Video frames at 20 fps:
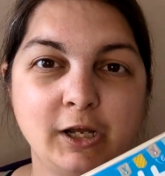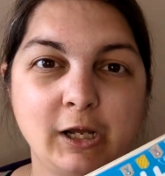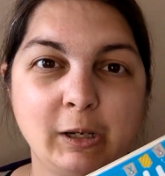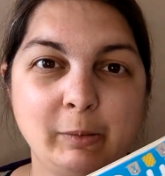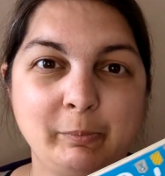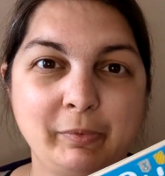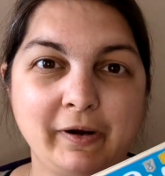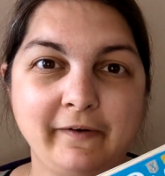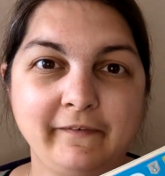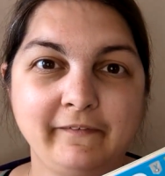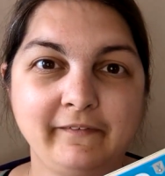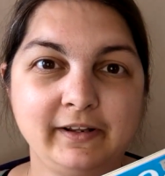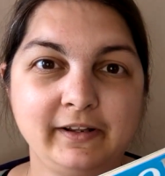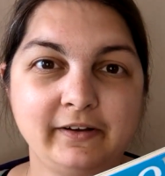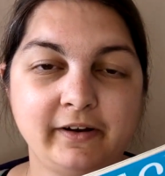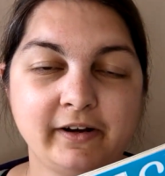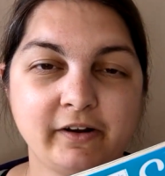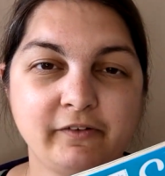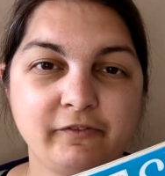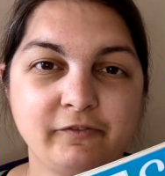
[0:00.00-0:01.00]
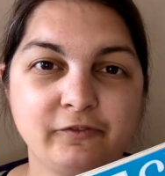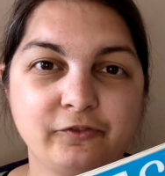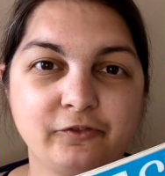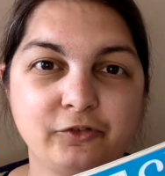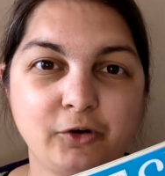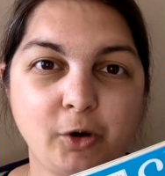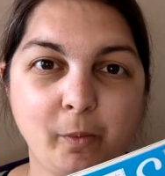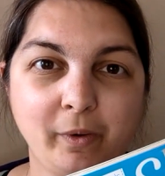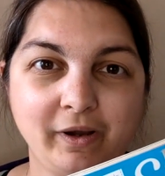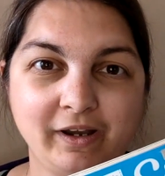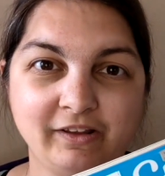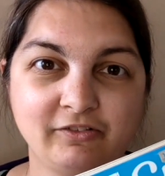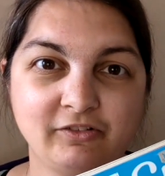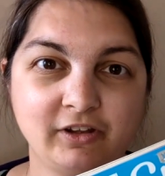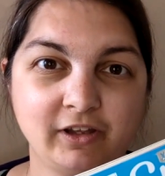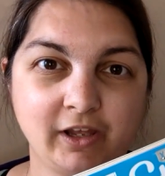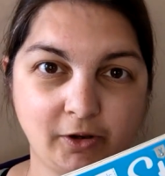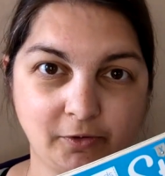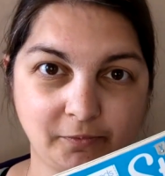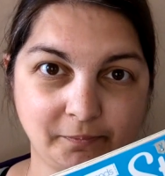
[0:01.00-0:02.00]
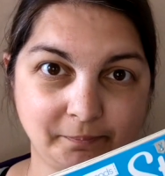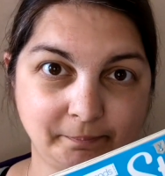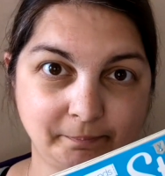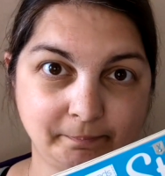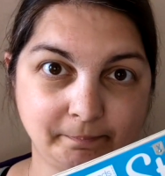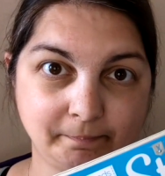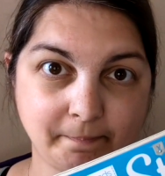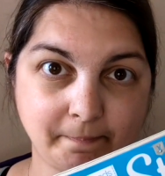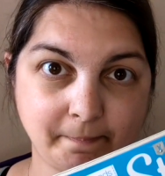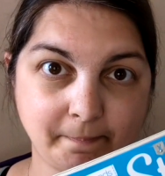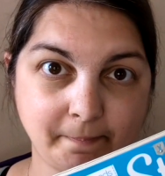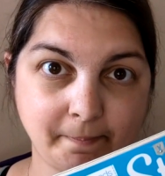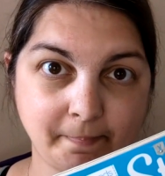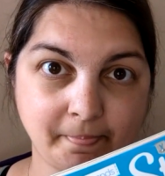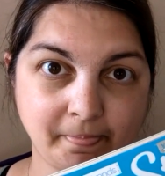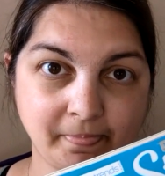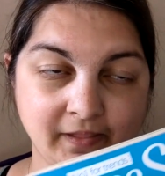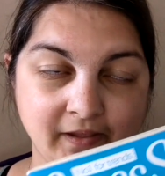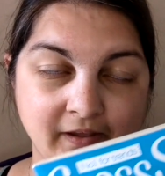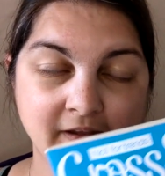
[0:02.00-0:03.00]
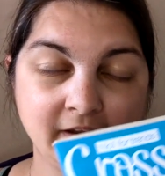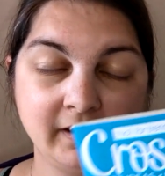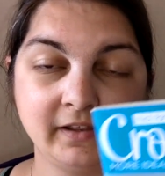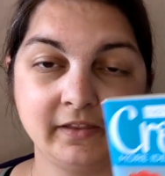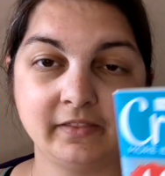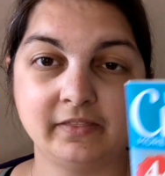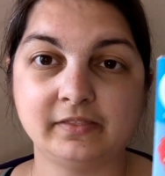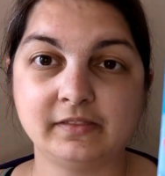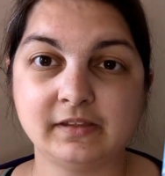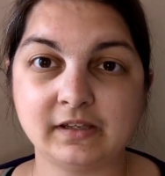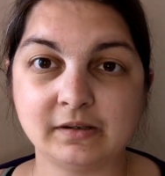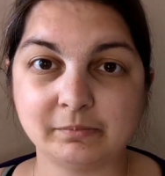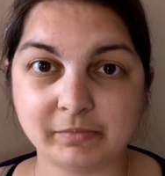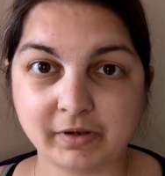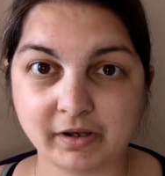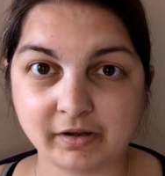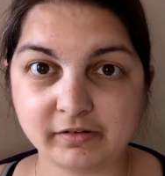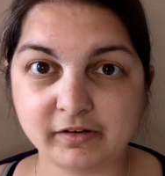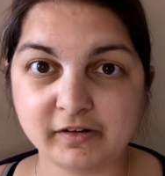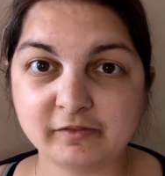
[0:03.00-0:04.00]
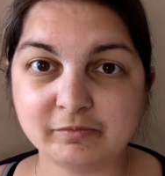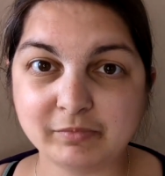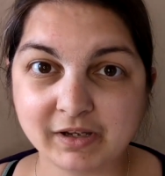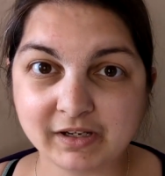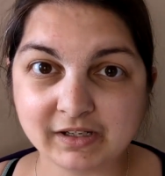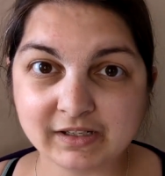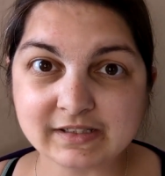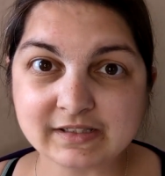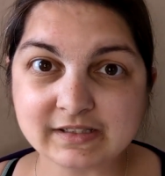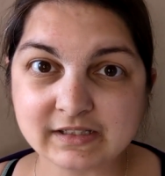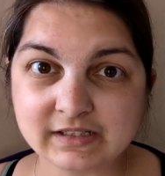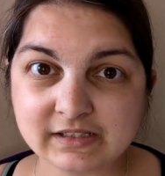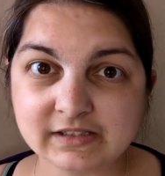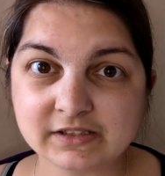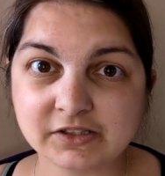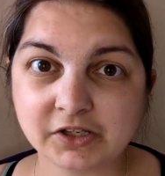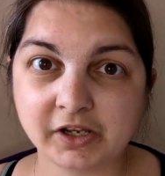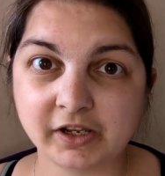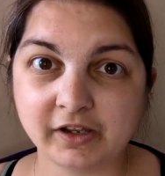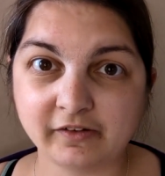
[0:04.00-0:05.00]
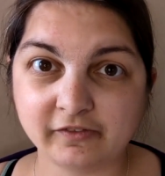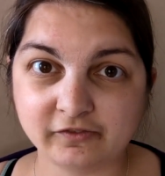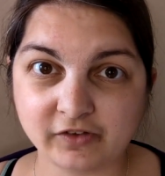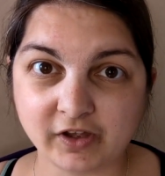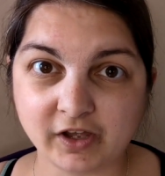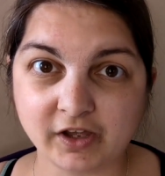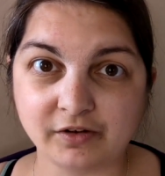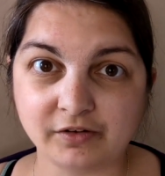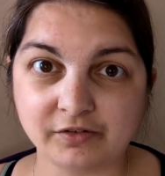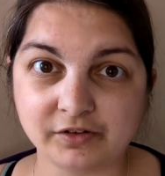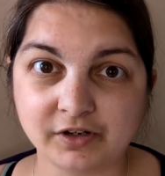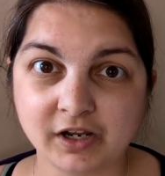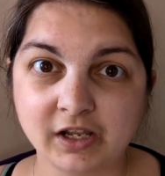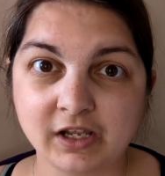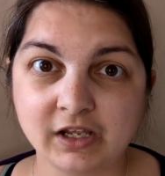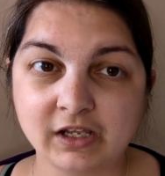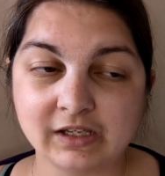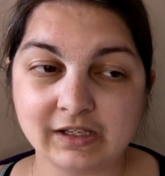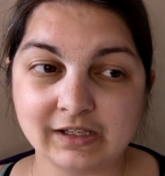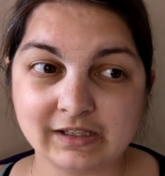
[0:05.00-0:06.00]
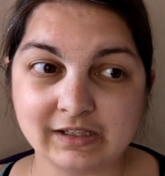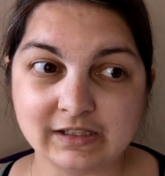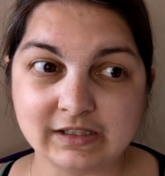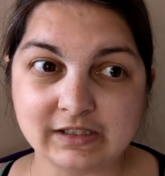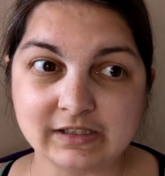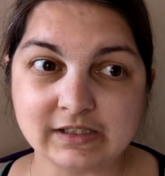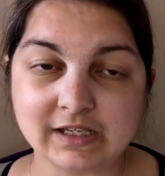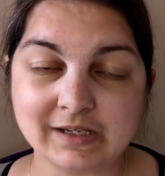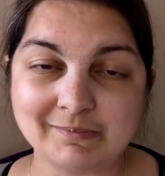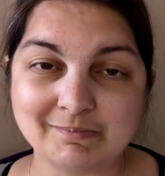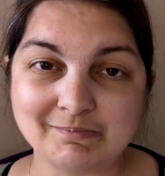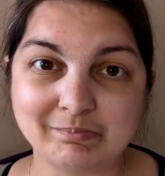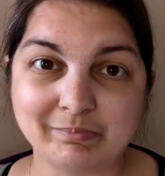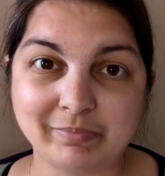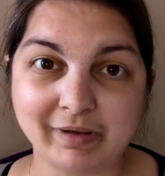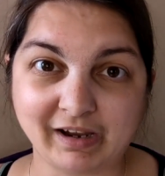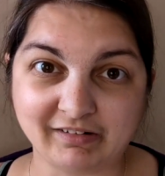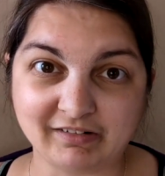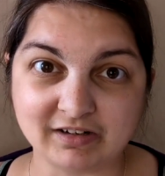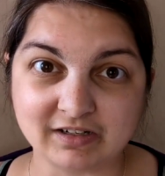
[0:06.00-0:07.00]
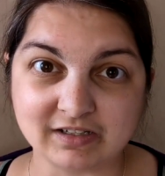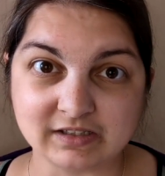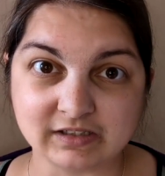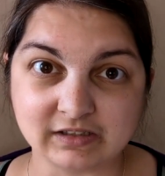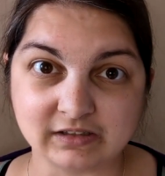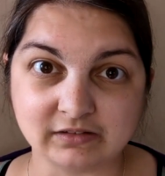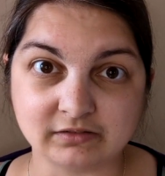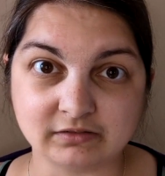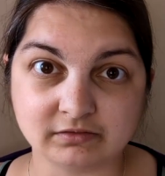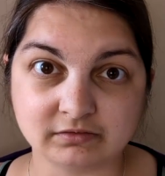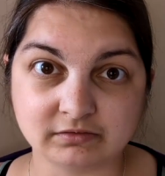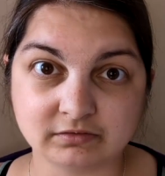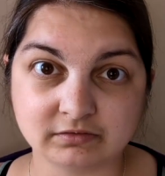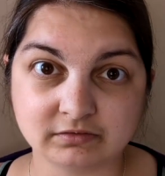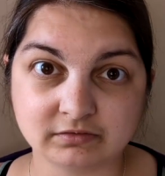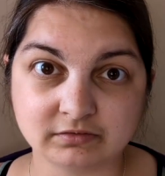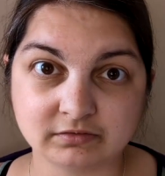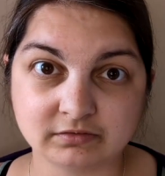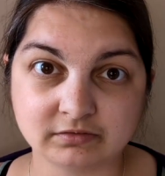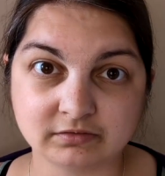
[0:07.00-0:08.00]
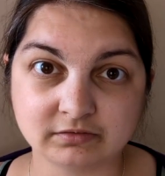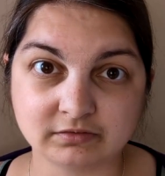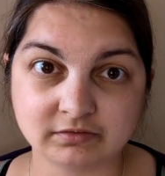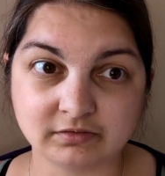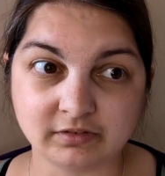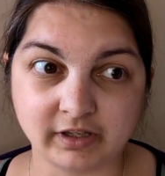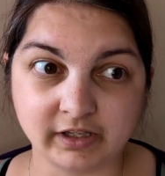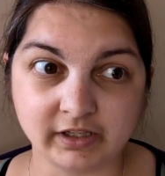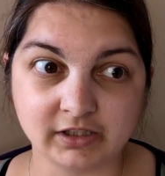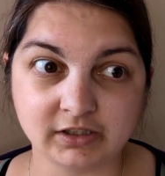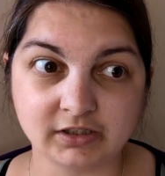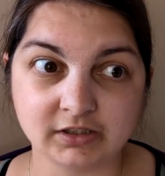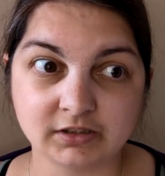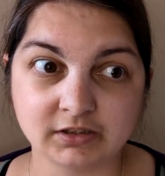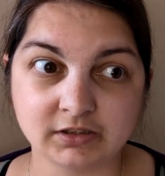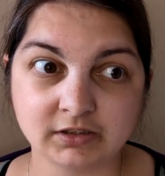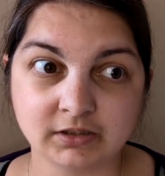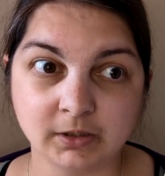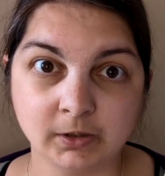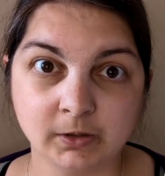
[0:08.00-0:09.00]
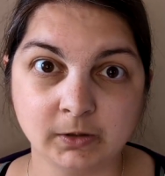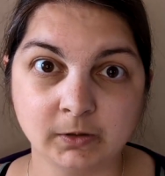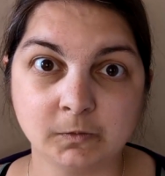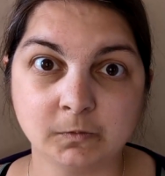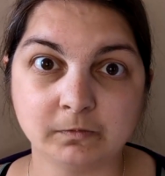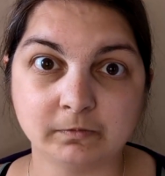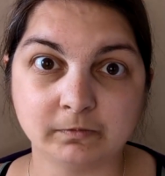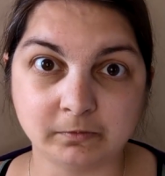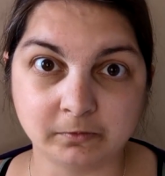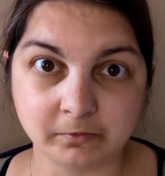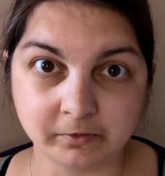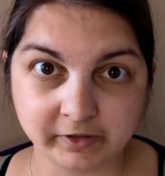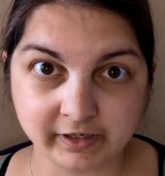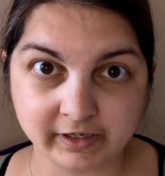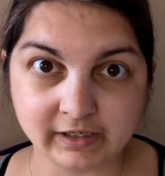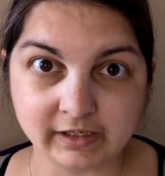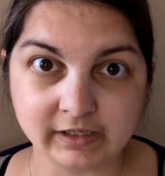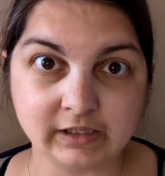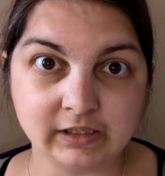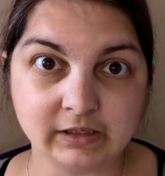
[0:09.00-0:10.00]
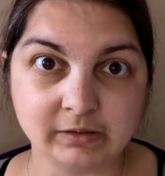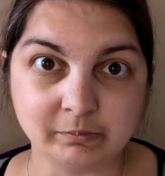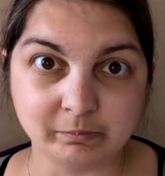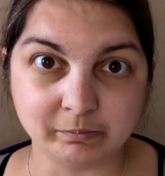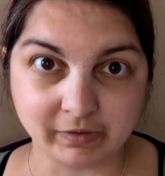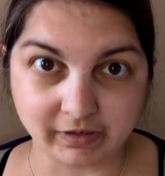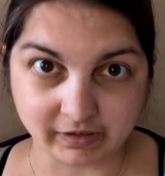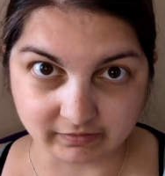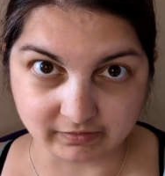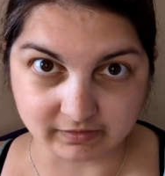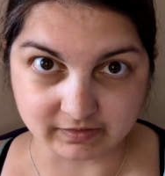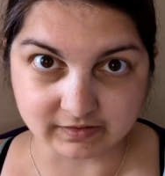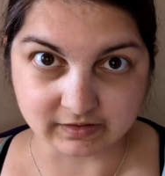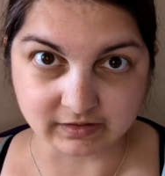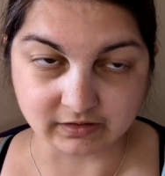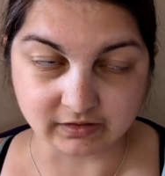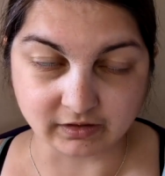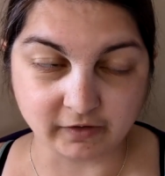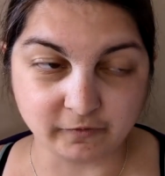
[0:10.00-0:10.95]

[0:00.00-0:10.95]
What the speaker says: Apparently, I don't throw anything out. The amount of magazines I have found is embarrassing. Like, really embarrassing.